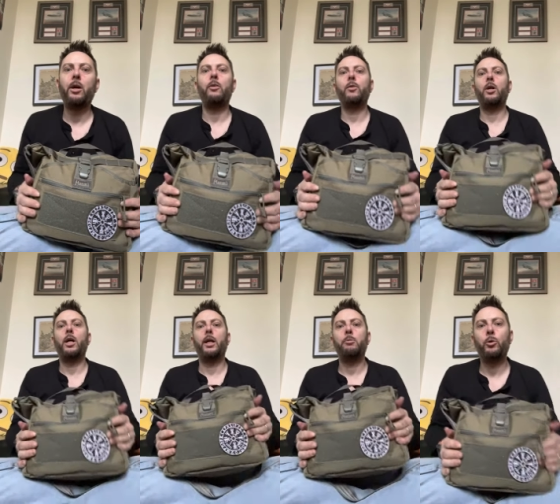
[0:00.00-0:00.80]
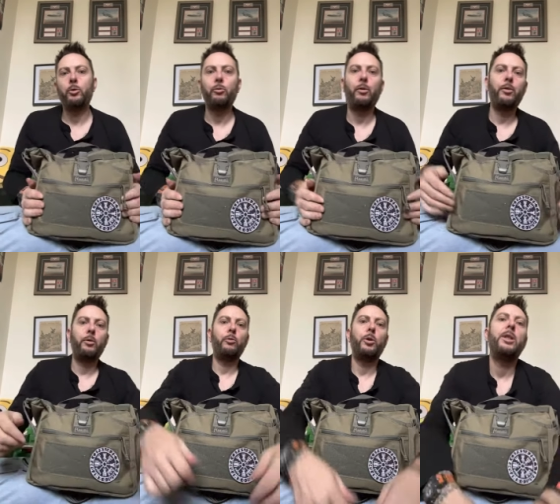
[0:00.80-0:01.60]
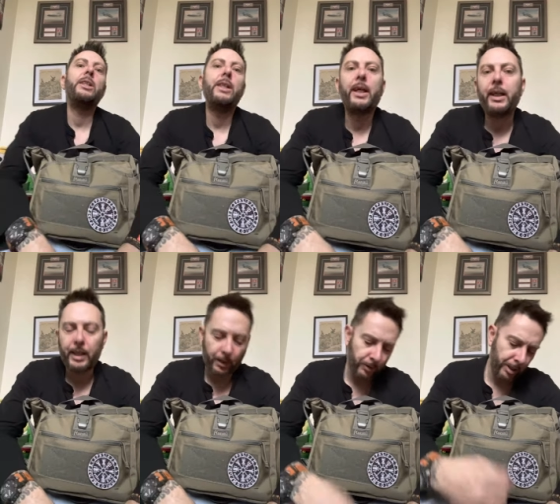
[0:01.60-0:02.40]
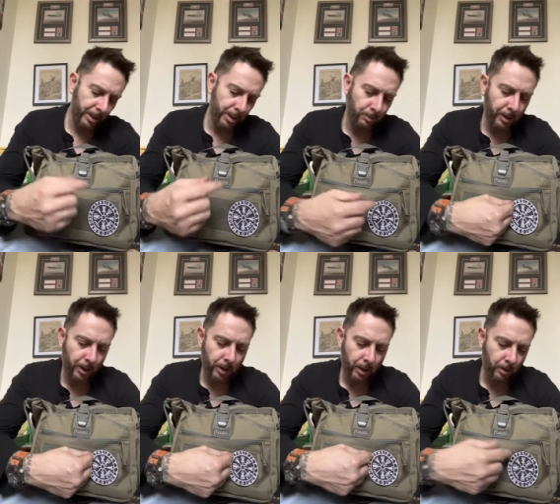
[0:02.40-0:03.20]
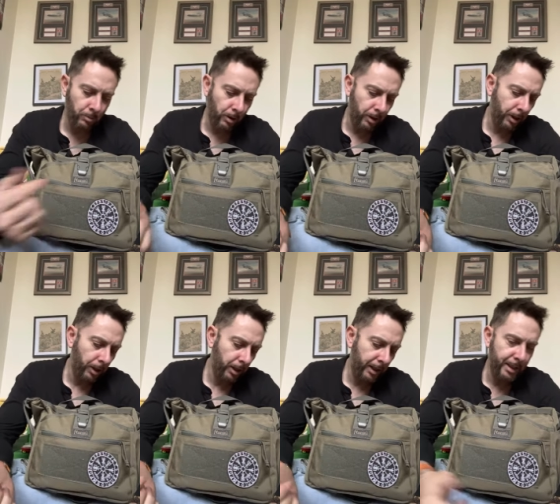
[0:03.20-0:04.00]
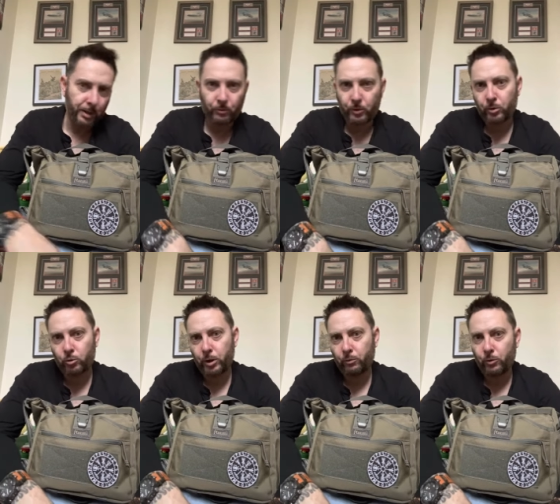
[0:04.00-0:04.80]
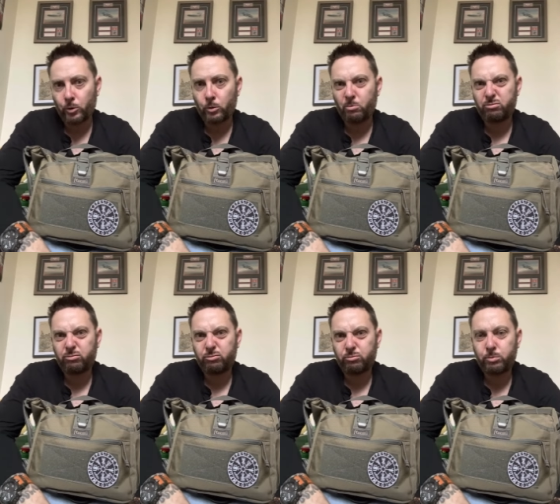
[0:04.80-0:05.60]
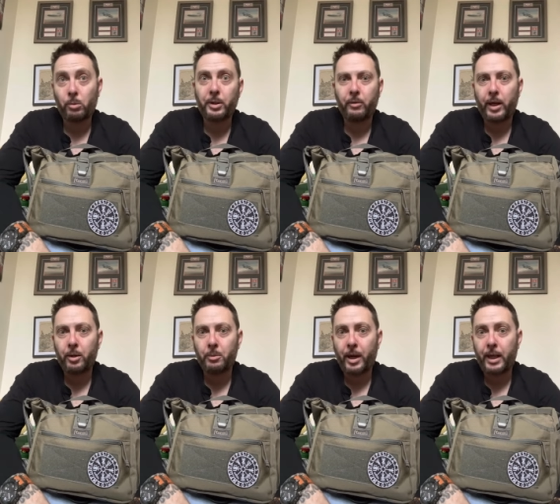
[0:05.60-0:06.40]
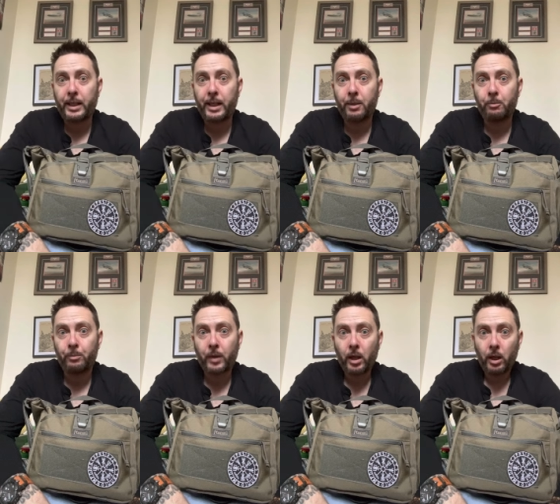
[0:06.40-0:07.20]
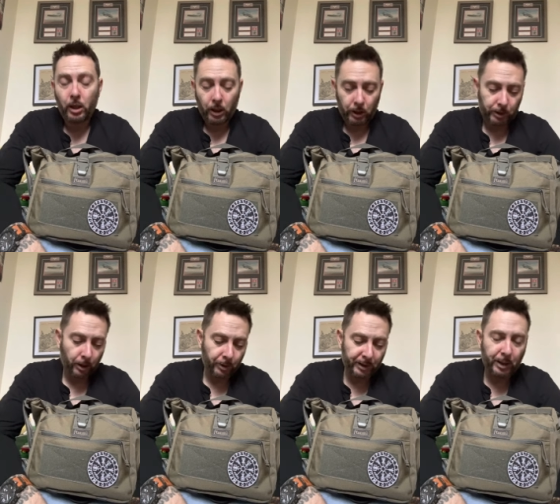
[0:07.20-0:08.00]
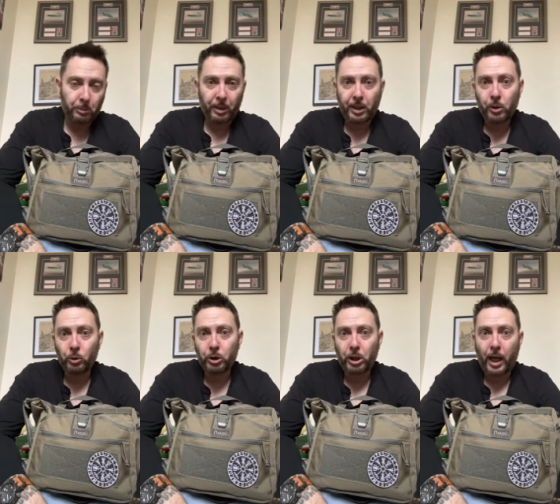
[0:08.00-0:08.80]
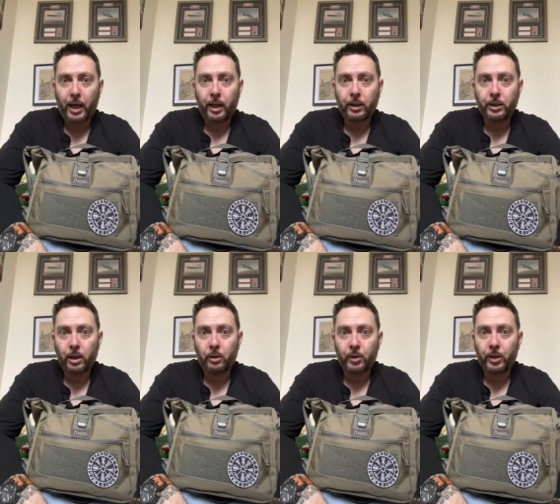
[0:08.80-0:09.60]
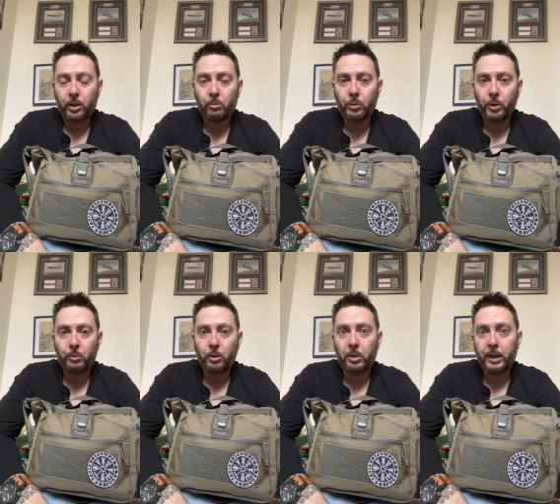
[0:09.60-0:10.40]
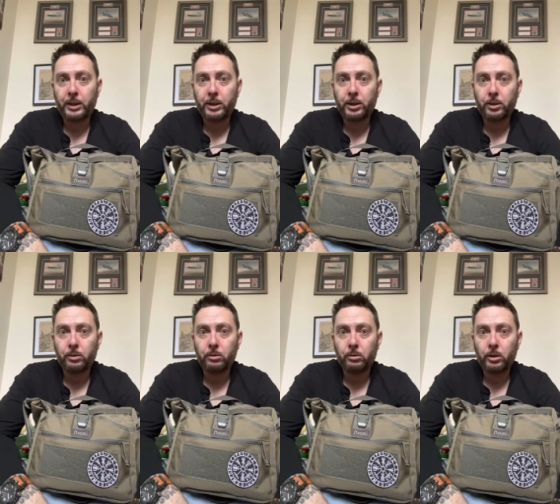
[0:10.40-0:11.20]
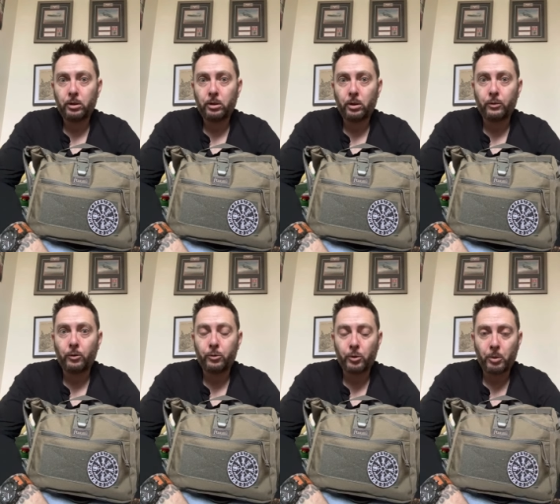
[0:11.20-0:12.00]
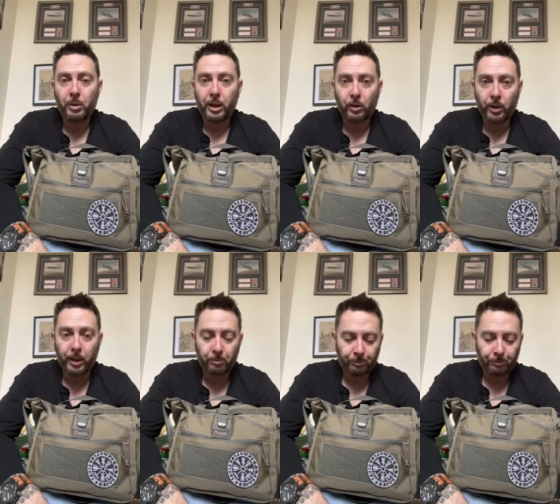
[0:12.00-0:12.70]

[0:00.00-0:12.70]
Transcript: I've got a product review for you today. Now, this has been in my kit inventory for probably around about a year. So it's seen a bit of use and I think I'm pretty well placed to kind of offer an opinion on it.